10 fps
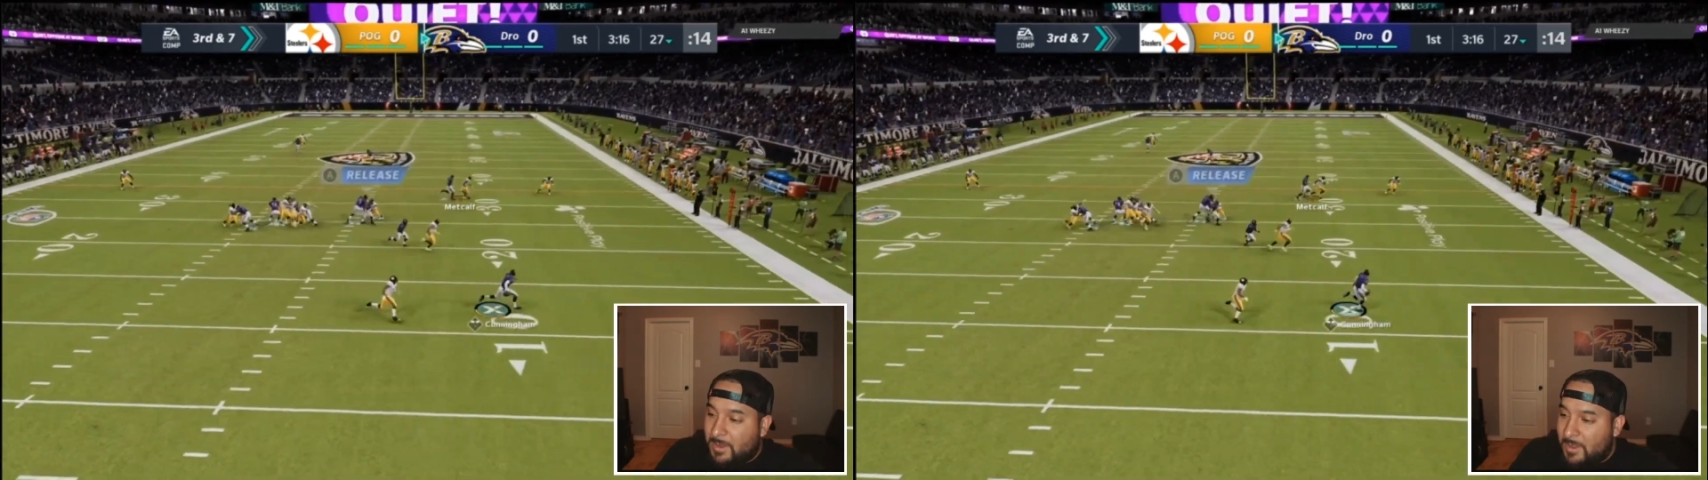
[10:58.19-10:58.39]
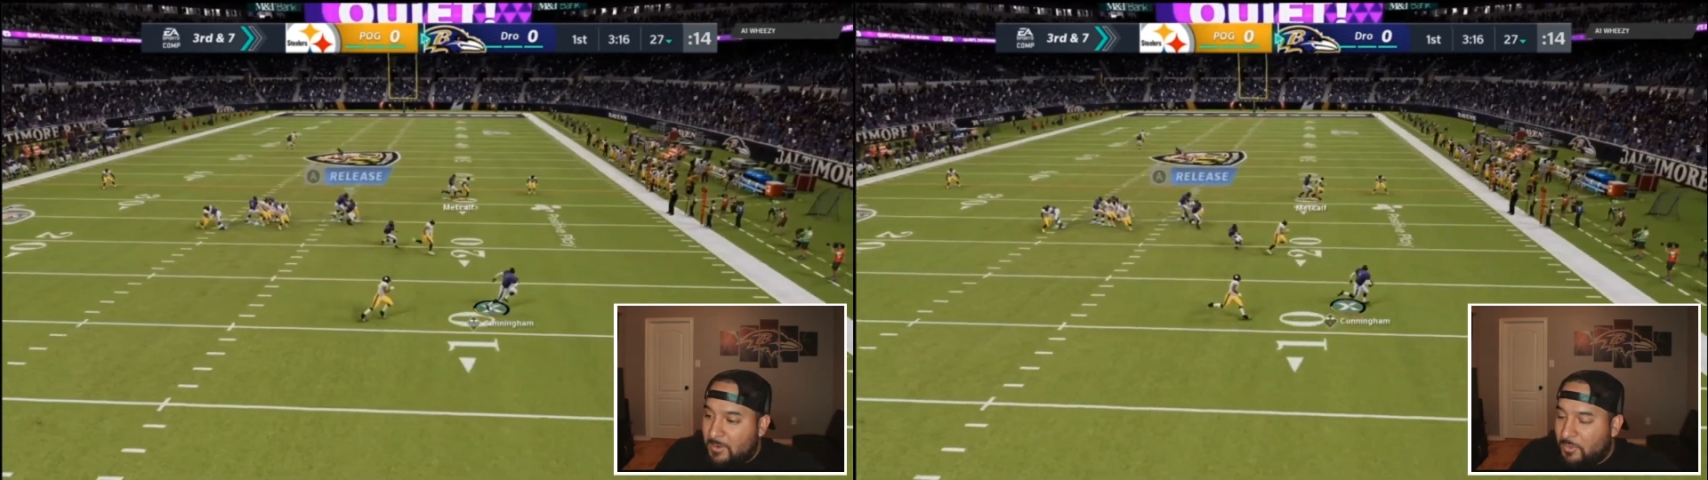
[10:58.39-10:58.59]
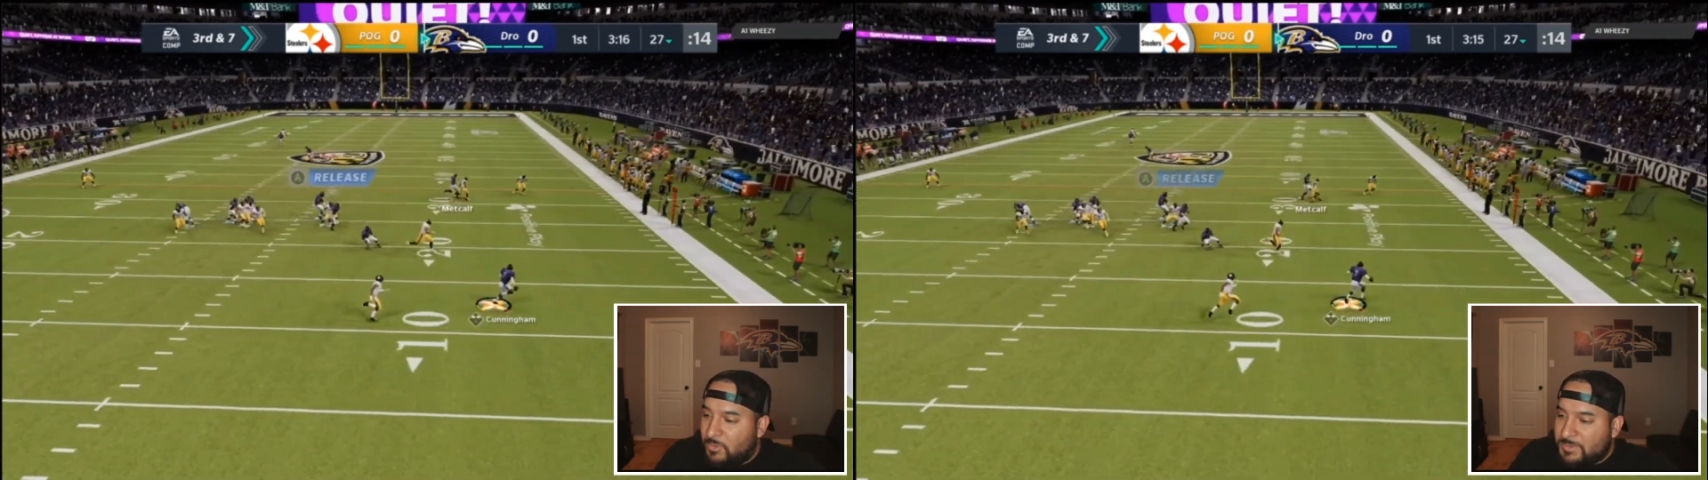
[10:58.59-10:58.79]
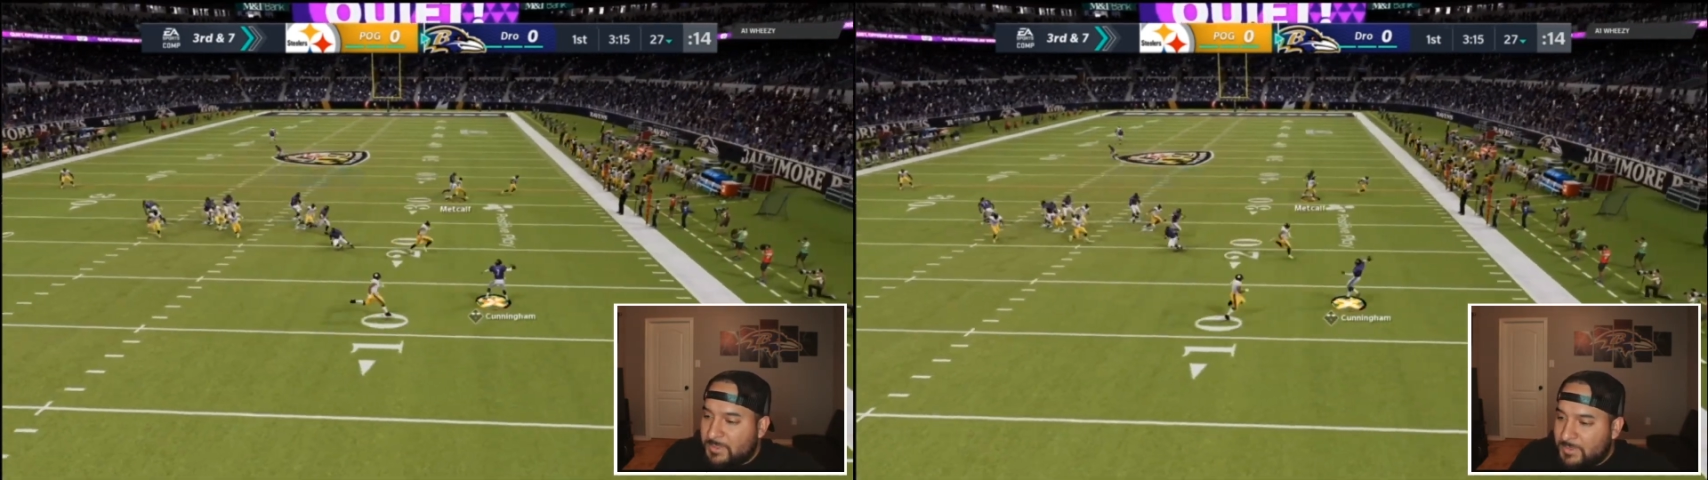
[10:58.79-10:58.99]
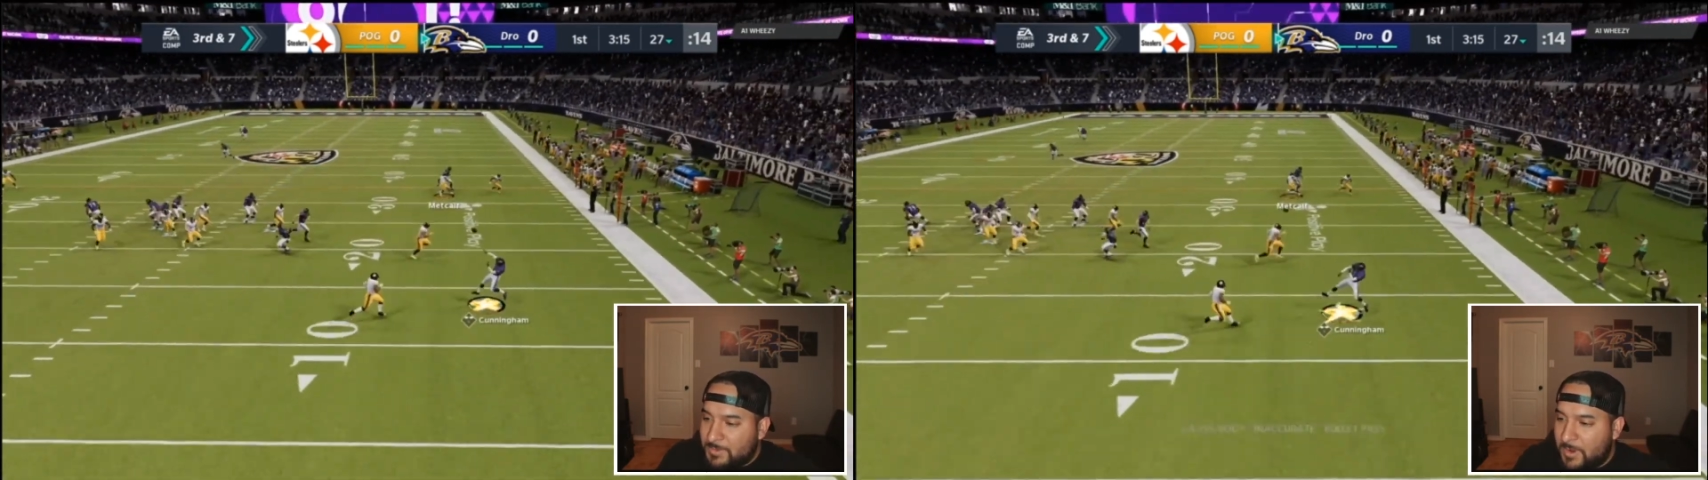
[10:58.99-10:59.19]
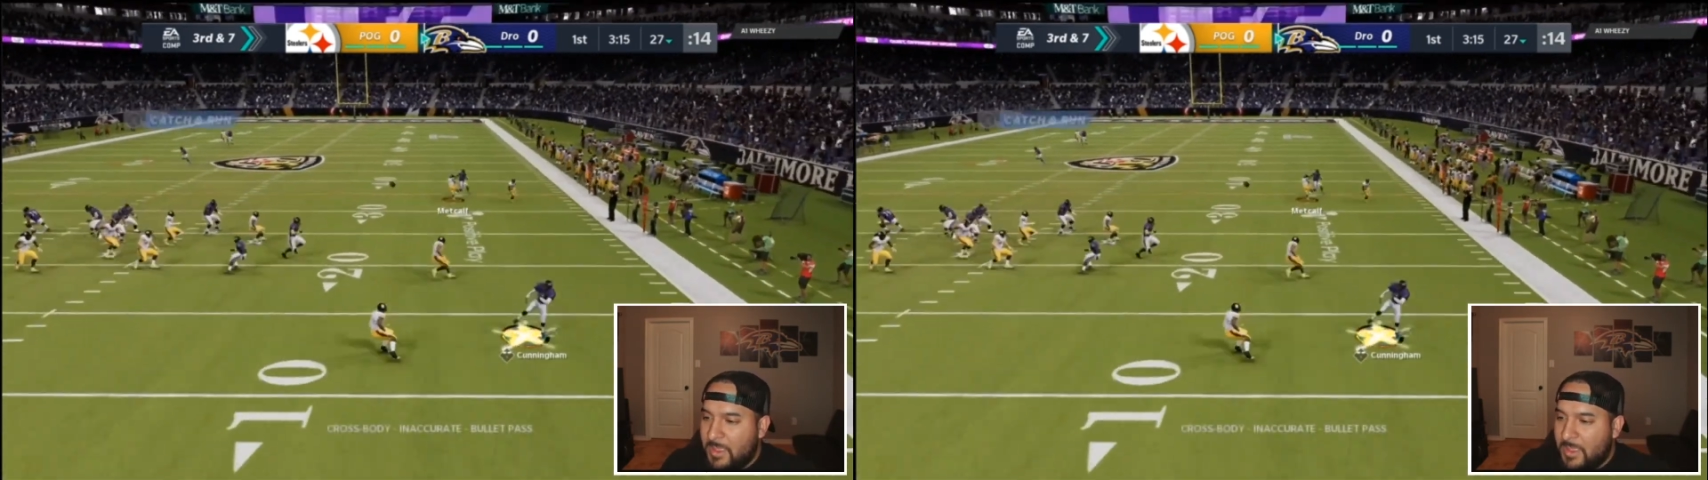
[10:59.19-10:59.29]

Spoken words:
I don't know what to do.